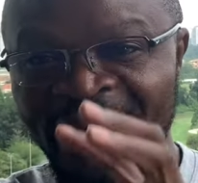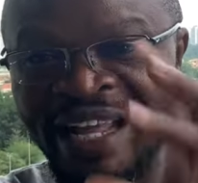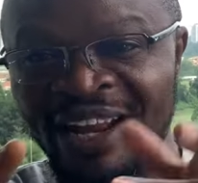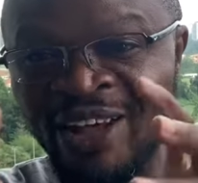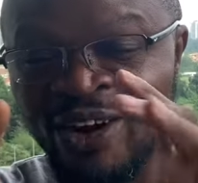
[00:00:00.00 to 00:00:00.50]
with
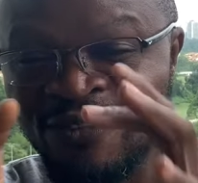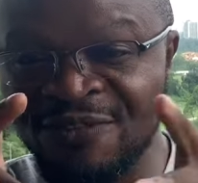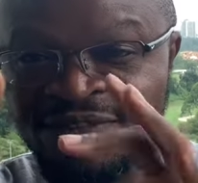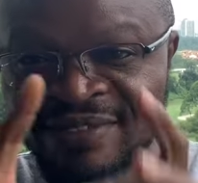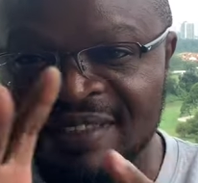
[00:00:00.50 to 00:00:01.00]
a lot of,
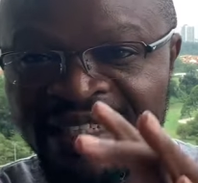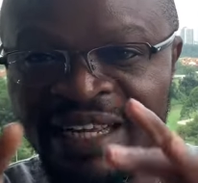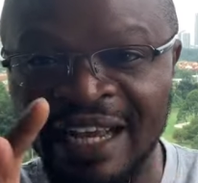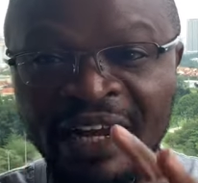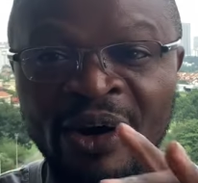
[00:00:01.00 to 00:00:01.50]

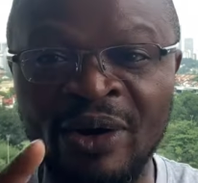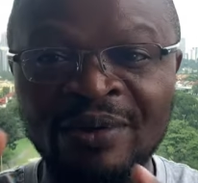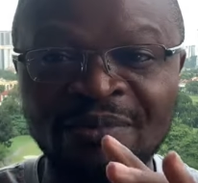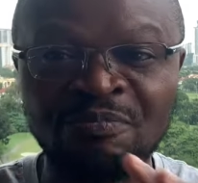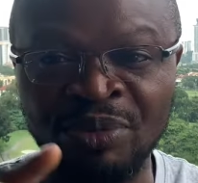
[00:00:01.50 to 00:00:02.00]
you
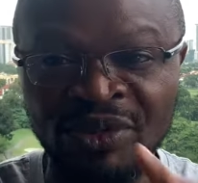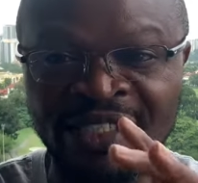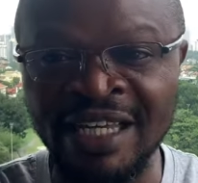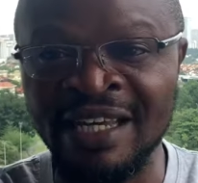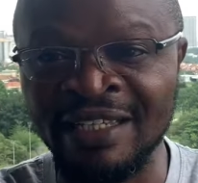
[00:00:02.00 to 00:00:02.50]
know,
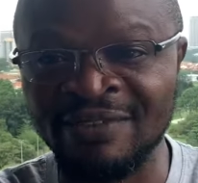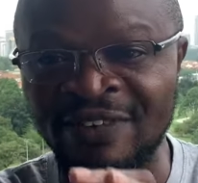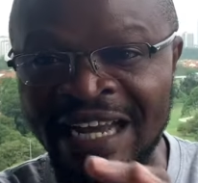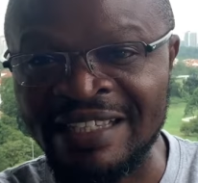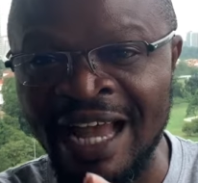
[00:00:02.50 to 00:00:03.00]
protein,
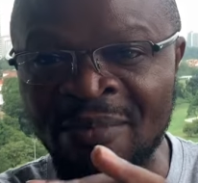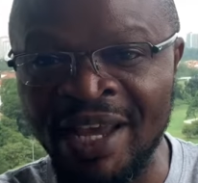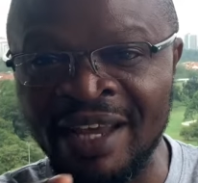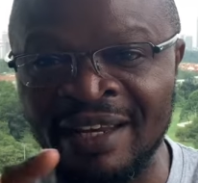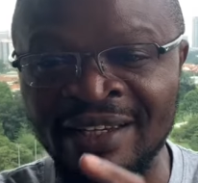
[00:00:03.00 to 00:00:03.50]

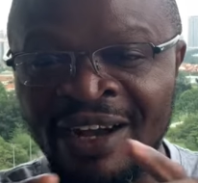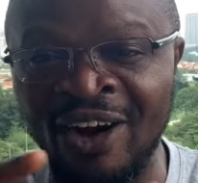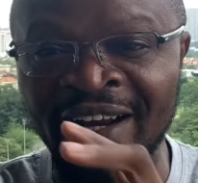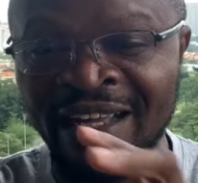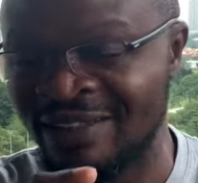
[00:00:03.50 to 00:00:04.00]
vitamin,
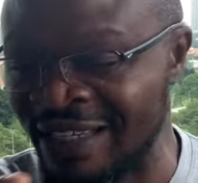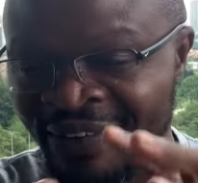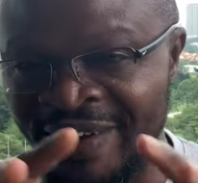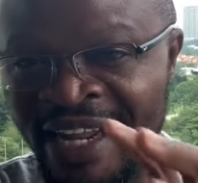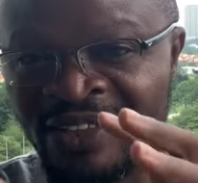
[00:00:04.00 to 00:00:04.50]
all the
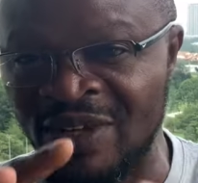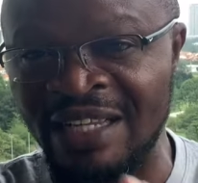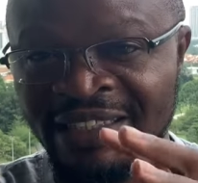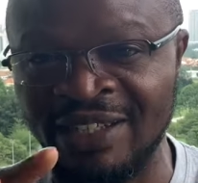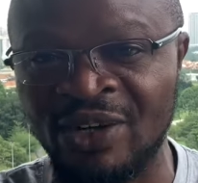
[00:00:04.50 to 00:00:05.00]
ingredients you
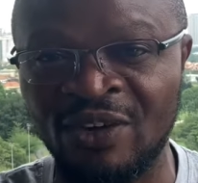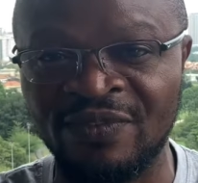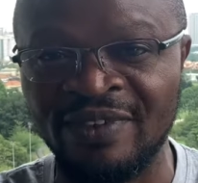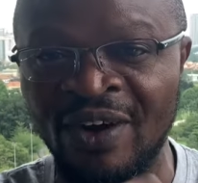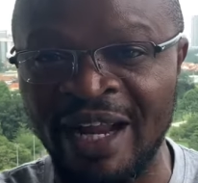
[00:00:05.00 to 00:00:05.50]
can think of,
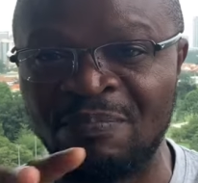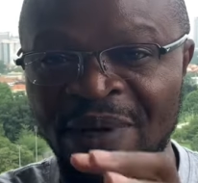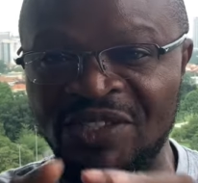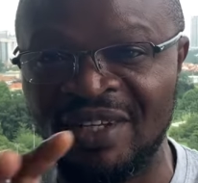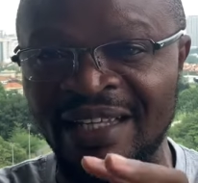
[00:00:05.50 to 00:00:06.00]
all the
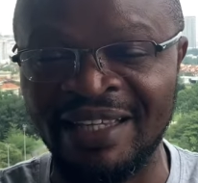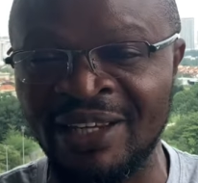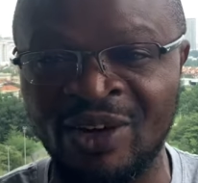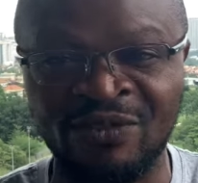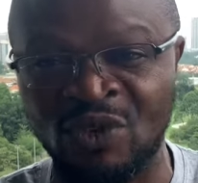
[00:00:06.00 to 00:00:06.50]
best you can
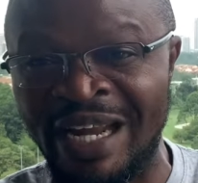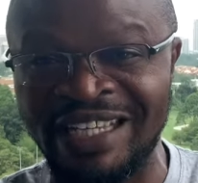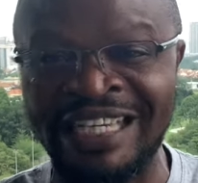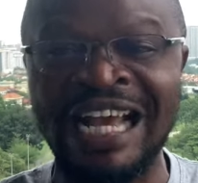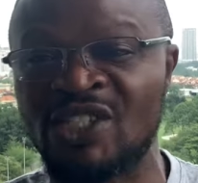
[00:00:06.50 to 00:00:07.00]
think of to
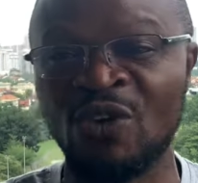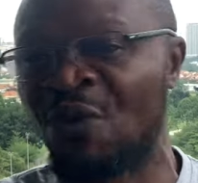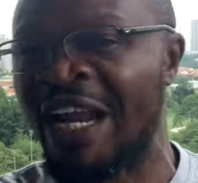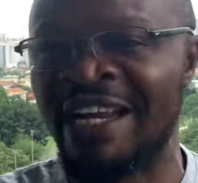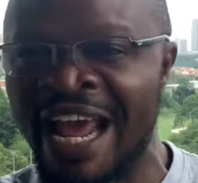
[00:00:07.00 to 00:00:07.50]
energize you
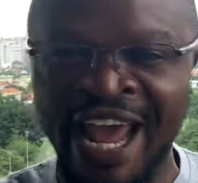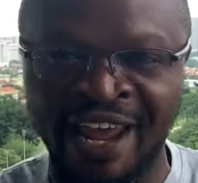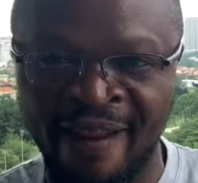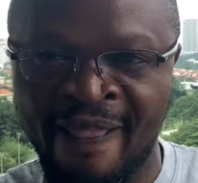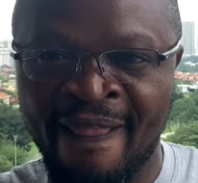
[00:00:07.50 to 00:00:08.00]
for the day.
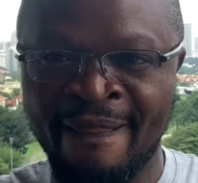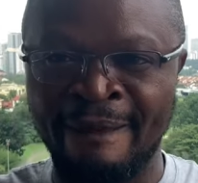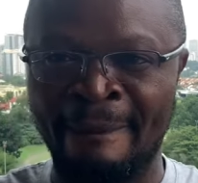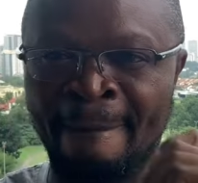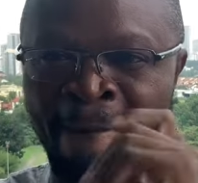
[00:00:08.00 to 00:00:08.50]

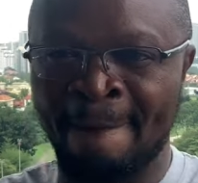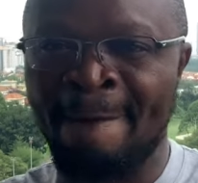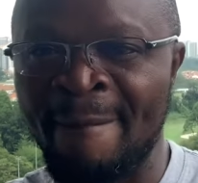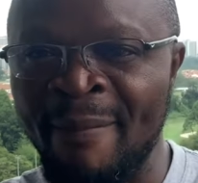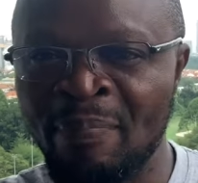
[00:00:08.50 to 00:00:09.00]

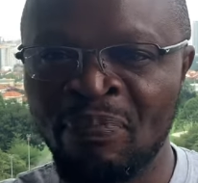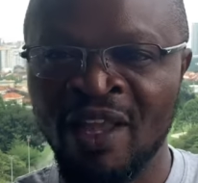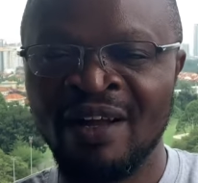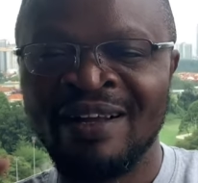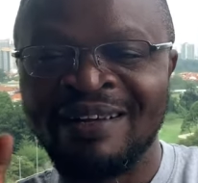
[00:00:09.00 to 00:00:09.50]
Mm.
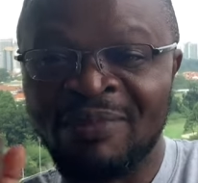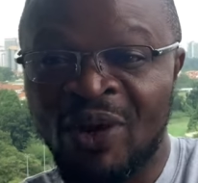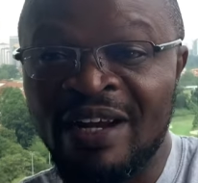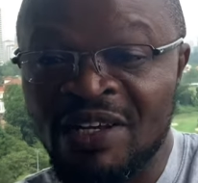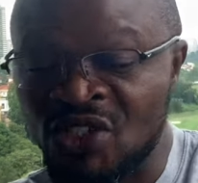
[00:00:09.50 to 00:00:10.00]

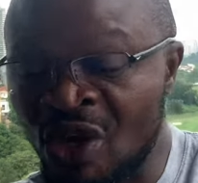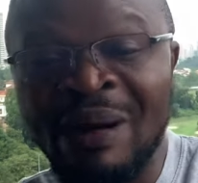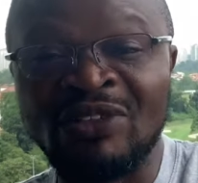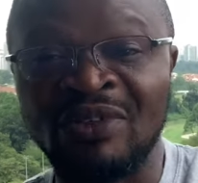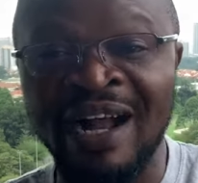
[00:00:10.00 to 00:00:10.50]
Because there's so
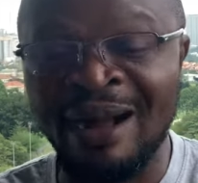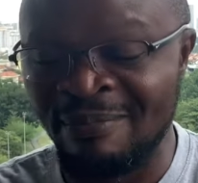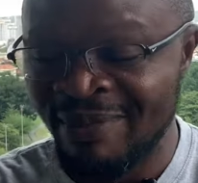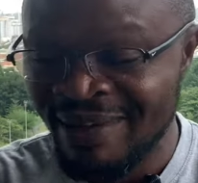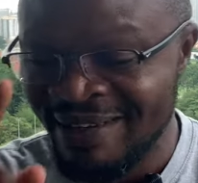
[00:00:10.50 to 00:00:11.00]
much to
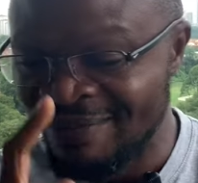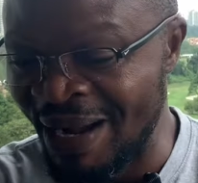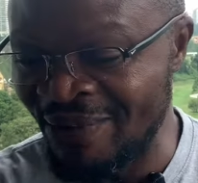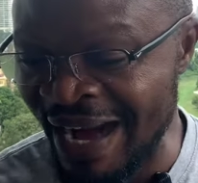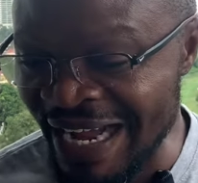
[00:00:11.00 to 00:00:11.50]
come.
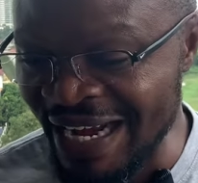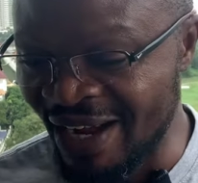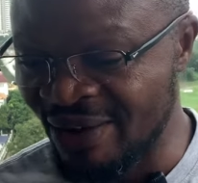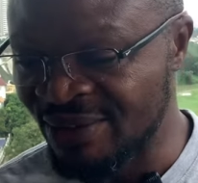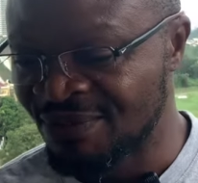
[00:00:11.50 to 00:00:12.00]
But right
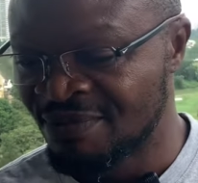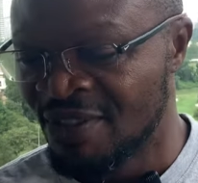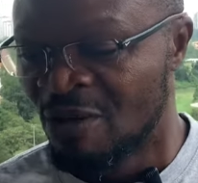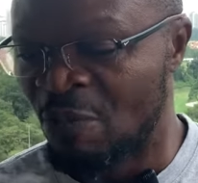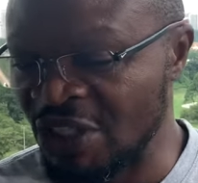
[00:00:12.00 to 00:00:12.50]
now,
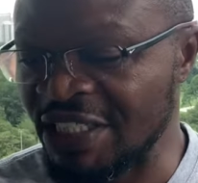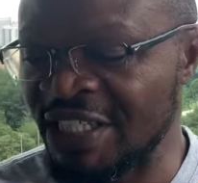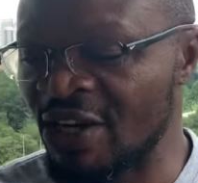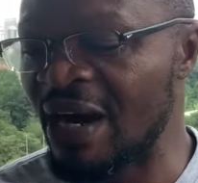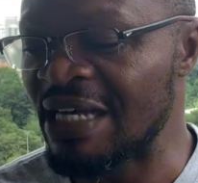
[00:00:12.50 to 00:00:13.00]

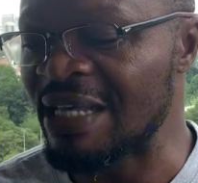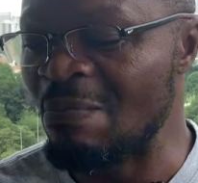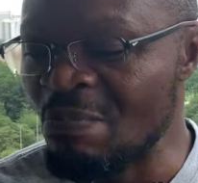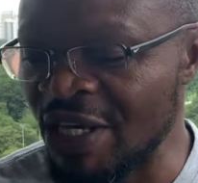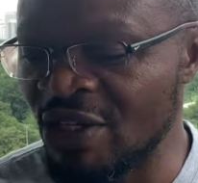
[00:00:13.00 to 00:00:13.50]
Pochettino has a
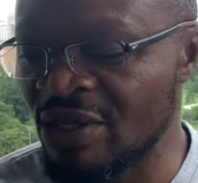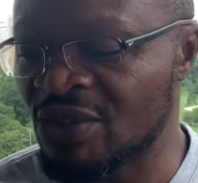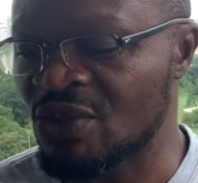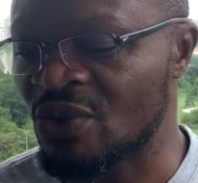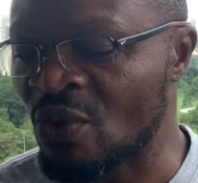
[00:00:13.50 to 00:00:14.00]
major
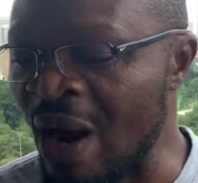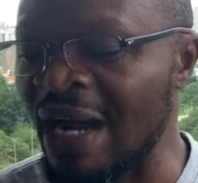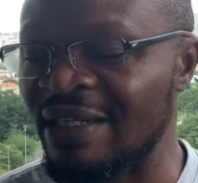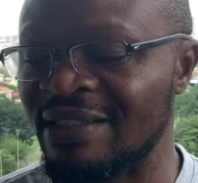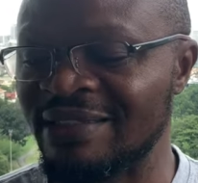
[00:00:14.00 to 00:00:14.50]
squad